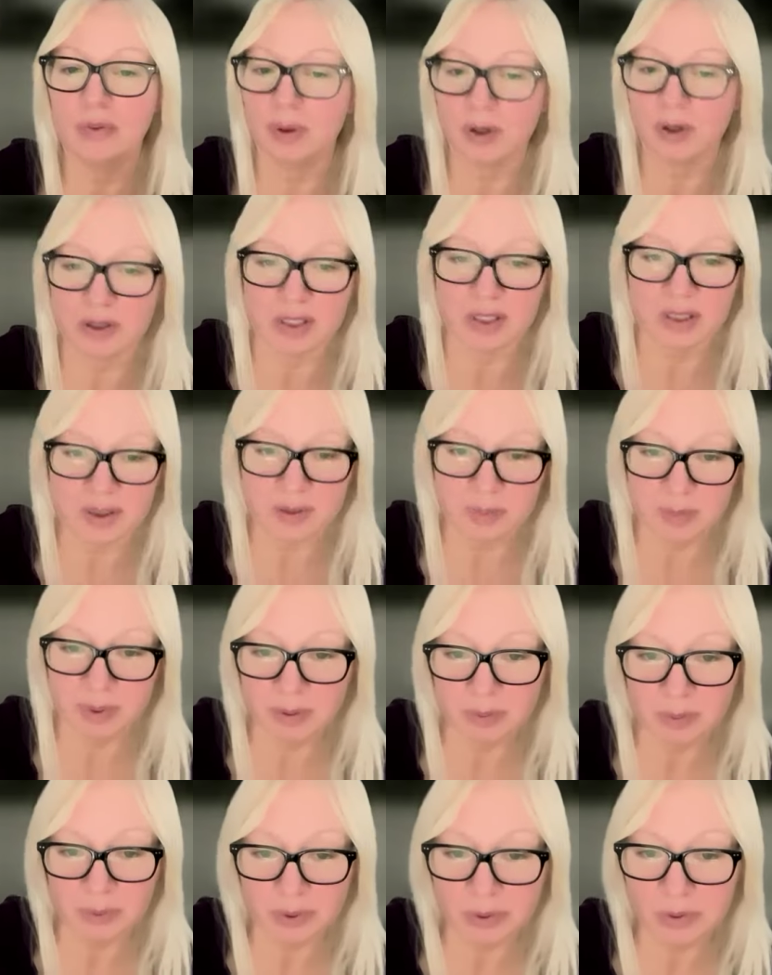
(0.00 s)

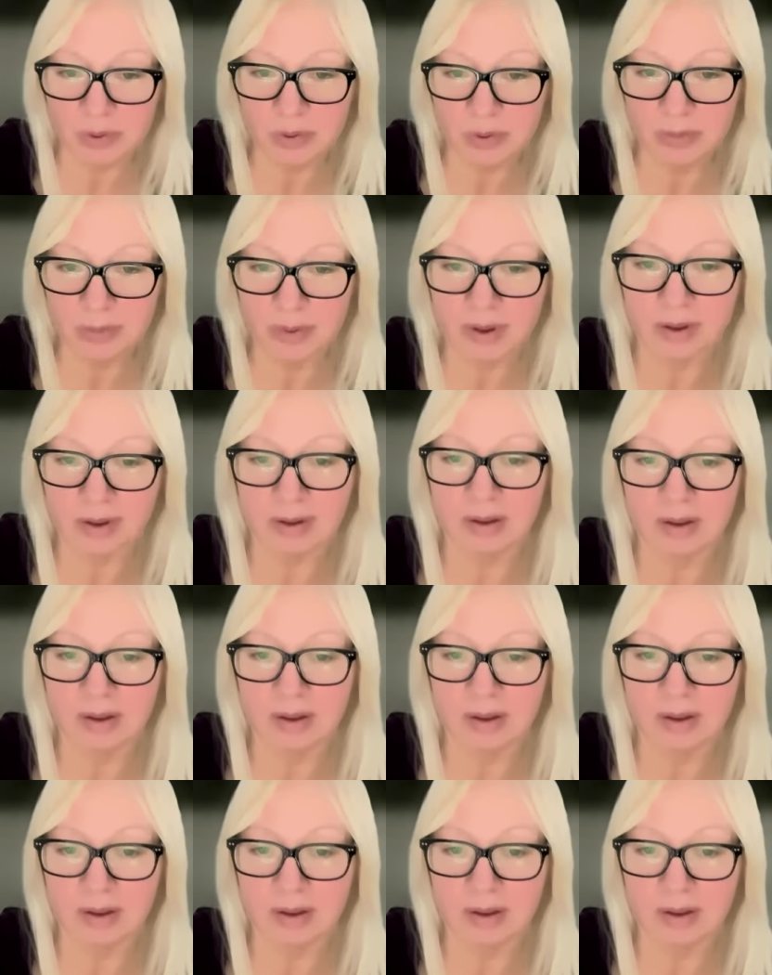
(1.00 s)
participant recruitment.